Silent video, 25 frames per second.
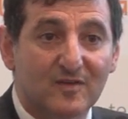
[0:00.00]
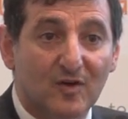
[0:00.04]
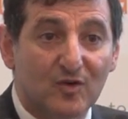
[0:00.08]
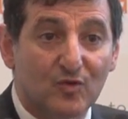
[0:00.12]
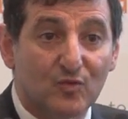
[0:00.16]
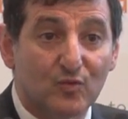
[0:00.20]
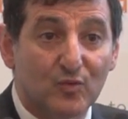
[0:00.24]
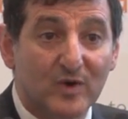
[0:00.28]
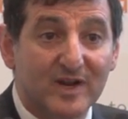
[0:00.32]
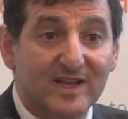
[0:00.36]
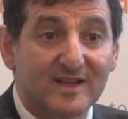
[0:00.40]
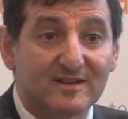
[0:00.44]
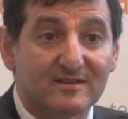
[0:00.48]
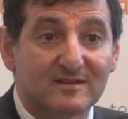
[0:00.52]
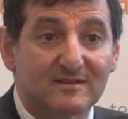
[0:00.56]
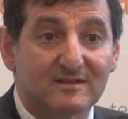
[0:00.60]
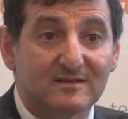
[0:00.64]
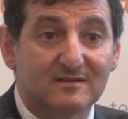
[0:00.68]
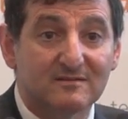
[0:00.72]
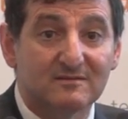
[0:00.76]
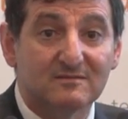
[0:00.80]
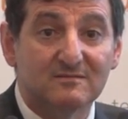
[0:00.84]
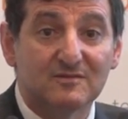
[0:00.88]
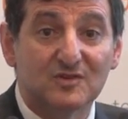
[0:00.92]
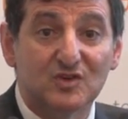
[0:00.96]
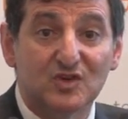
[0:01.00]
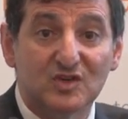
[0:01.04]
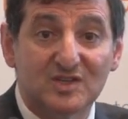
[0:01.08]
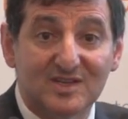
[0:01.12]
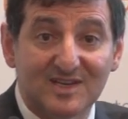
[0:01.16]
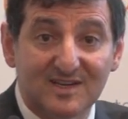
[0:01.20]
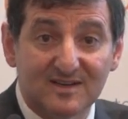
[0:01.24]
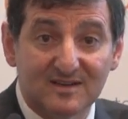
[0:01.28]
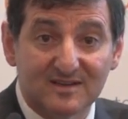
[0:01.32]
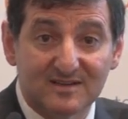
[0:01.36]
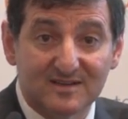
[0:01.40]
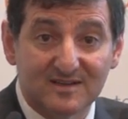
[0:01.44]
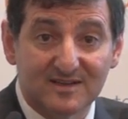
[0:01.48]
like REITs and
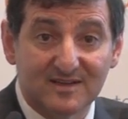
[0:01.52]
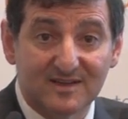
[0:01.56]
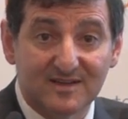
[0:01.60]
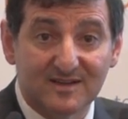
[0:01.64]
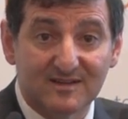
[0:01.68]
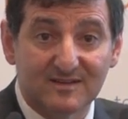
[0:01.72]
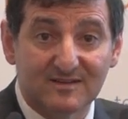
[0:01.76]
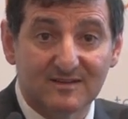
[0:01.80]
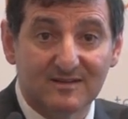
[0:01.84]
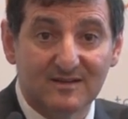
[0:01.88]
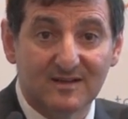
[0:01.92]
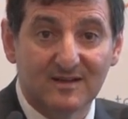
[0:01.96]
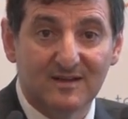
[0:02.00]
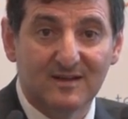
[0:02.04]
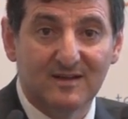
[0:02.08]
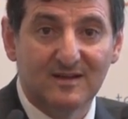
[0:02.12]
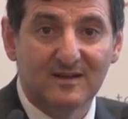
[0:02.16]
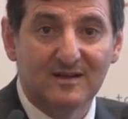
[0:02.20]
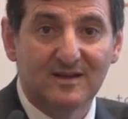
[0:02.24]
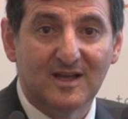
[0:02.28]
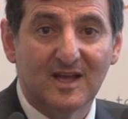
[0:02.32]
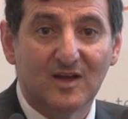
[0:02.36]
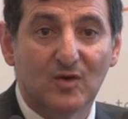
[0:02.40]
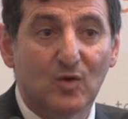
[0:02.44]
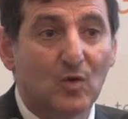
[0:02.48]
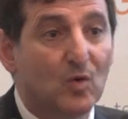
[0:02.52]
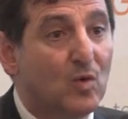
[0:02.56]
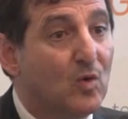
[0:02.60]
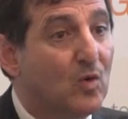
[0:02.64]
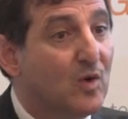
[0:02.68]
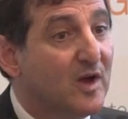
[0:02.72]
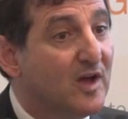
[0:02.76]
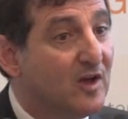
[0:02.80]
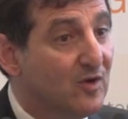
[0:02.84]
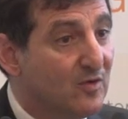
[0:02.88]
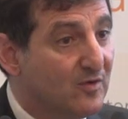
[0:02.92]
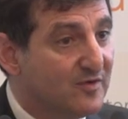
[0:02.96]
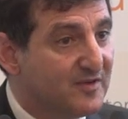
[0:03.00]
utilities
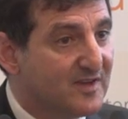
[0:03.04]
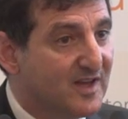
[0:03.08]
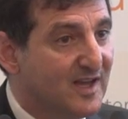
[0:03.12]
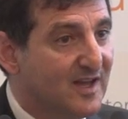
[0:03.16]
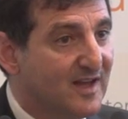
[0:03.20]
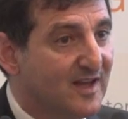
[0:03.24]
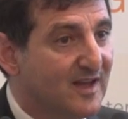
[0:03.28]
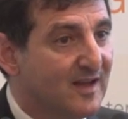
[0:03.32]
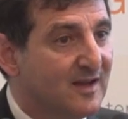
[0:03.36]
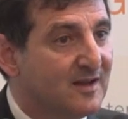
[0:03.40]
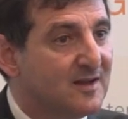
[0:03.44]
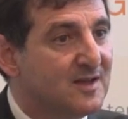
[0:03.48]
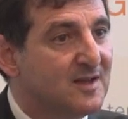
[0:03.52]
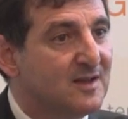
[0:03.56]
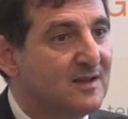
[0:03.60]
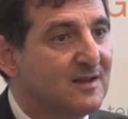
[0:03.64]
or healthcare.